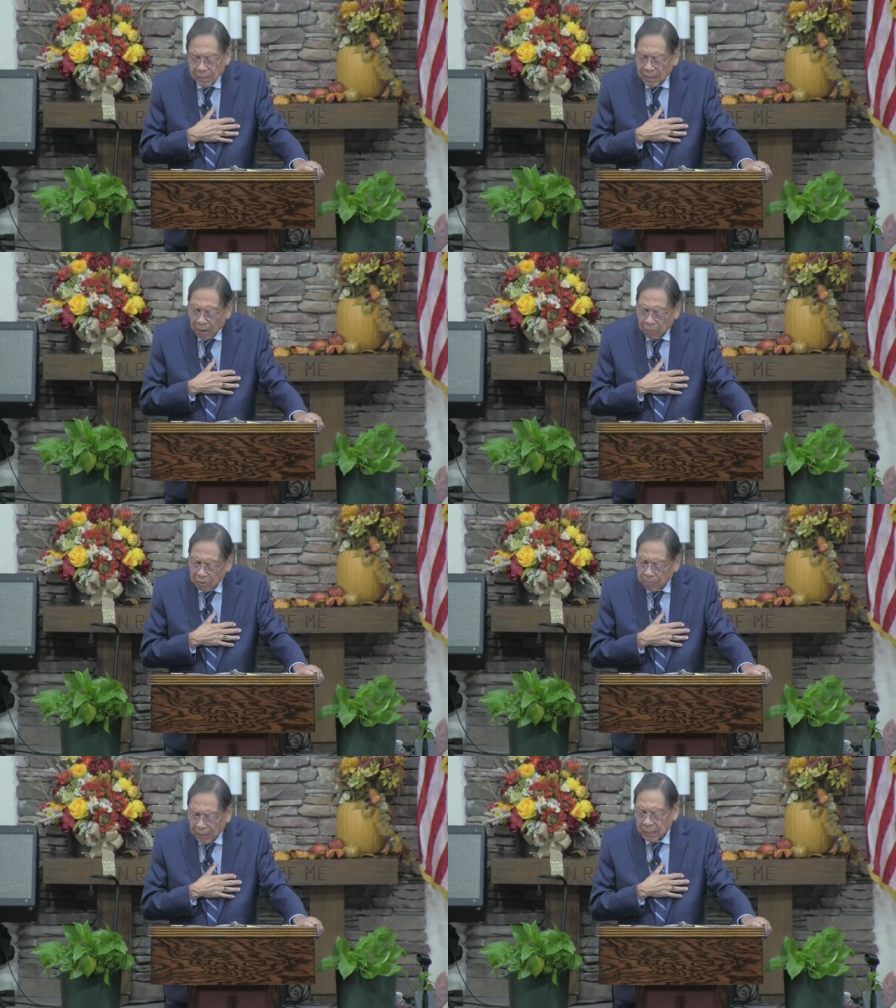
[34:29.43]
not
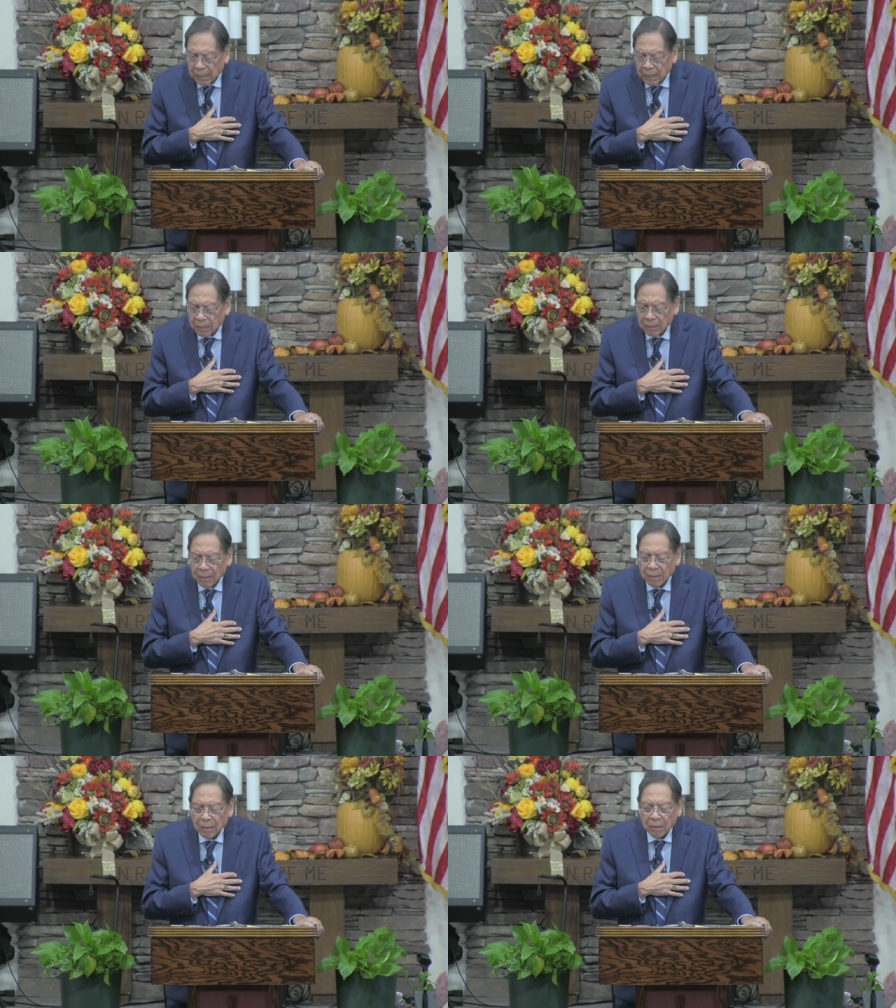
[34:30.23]
with pen and ink.
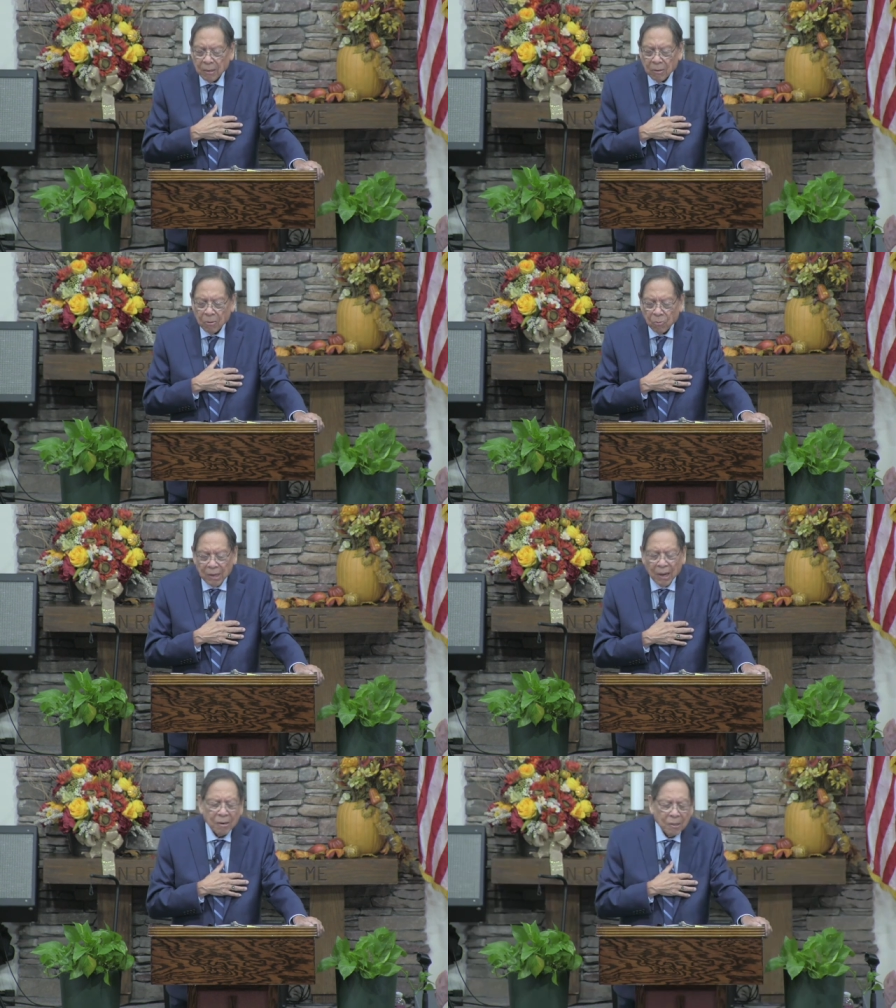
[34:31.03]

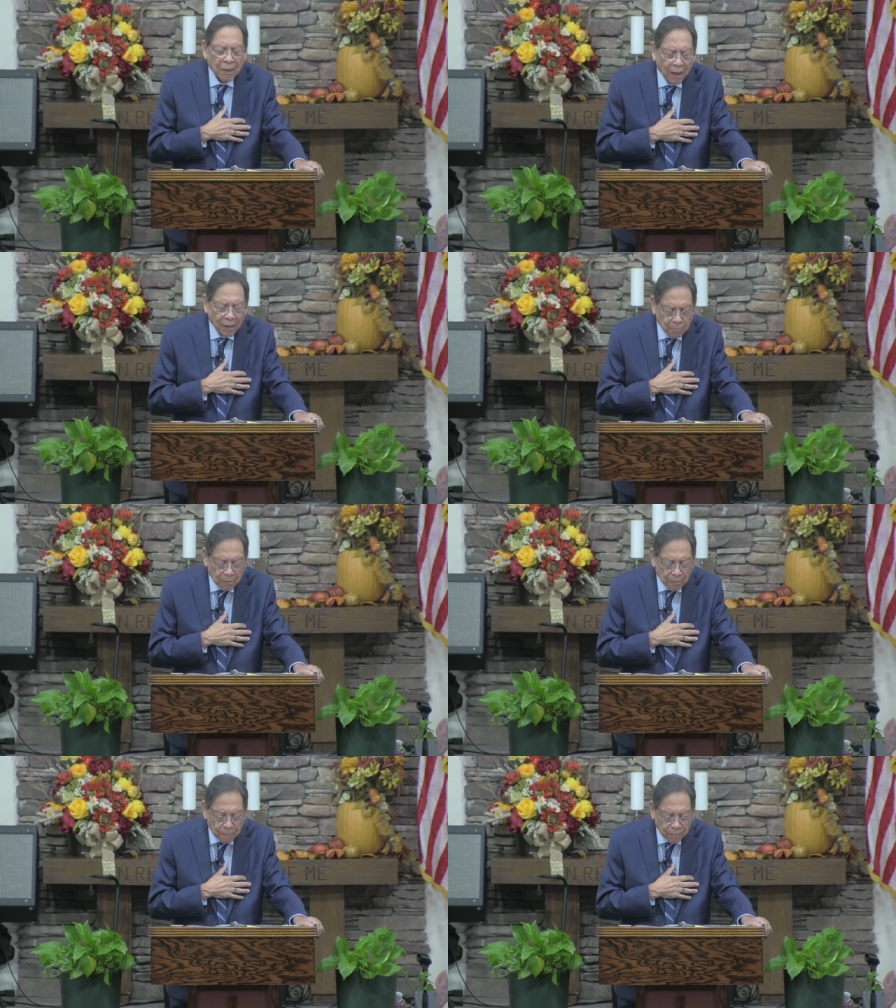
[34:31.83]
We are the
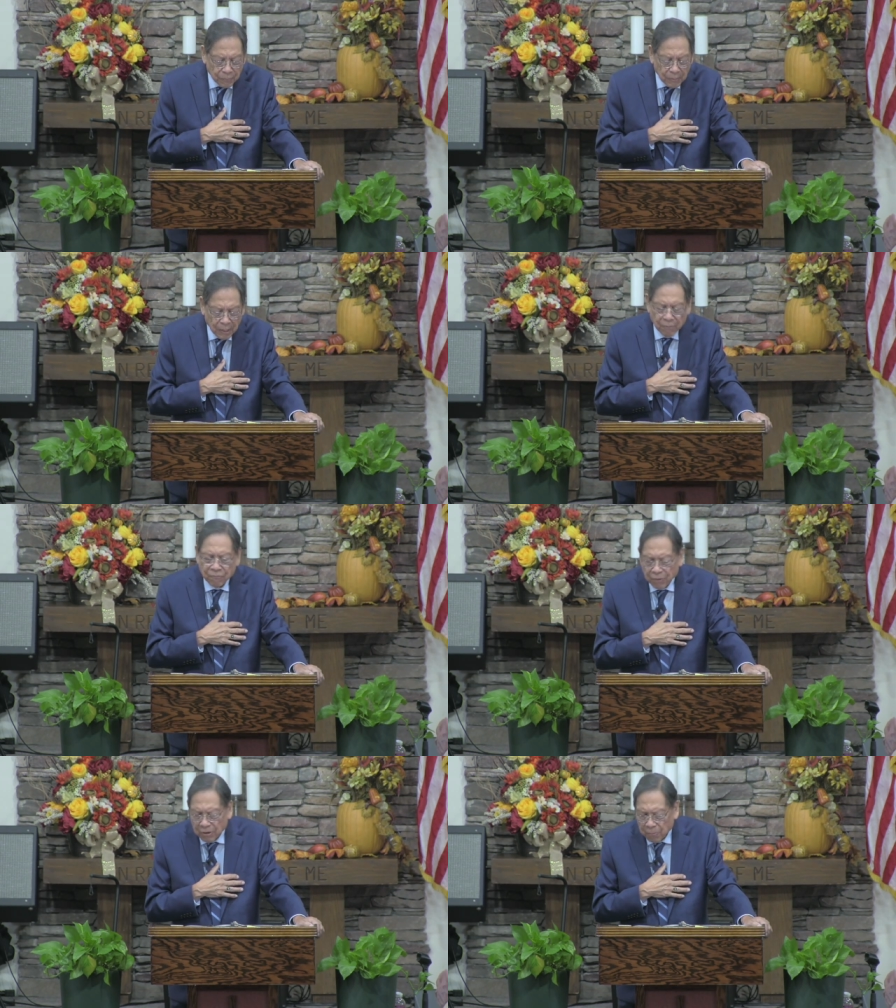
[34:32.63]
gospel in
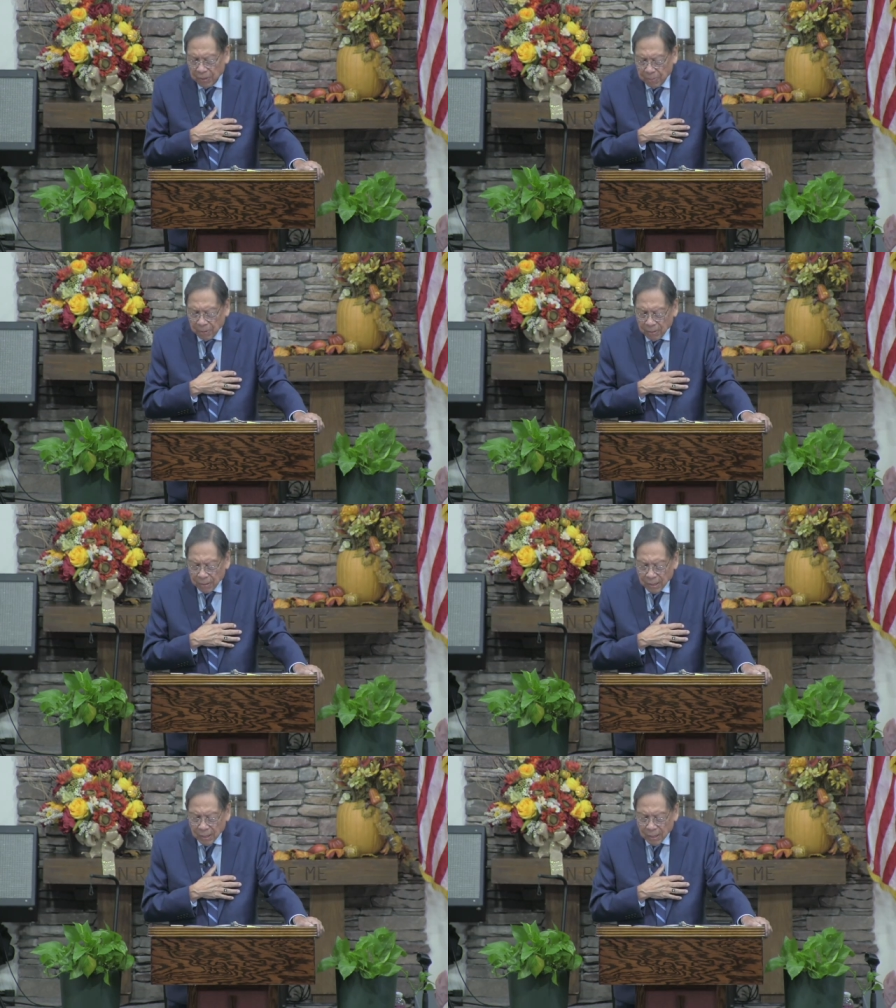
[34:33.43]
front of people.